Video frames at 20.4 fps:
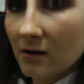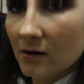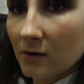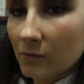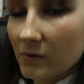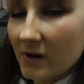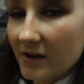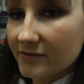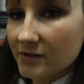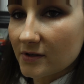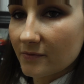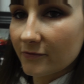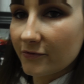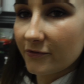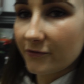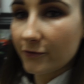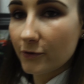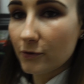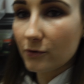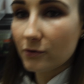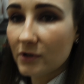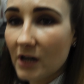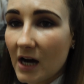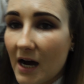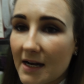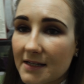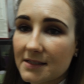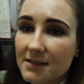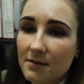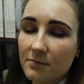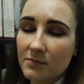We have some food
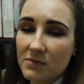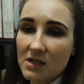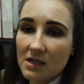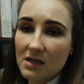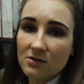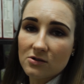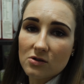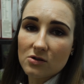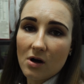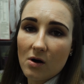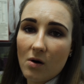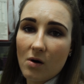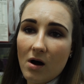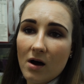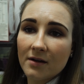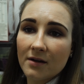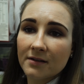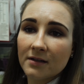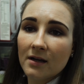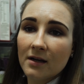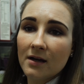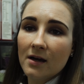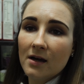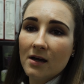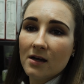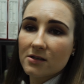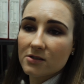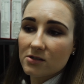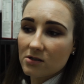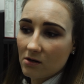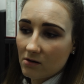items and so on,
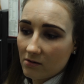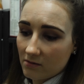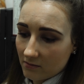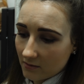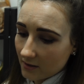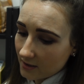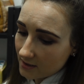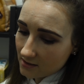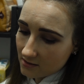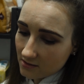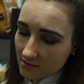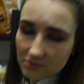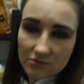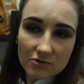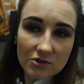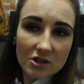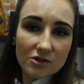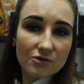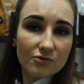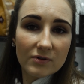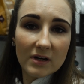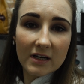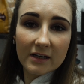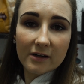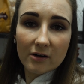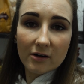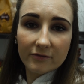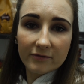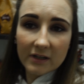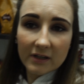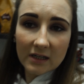so it's just really
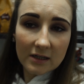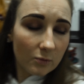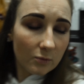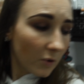convenient. We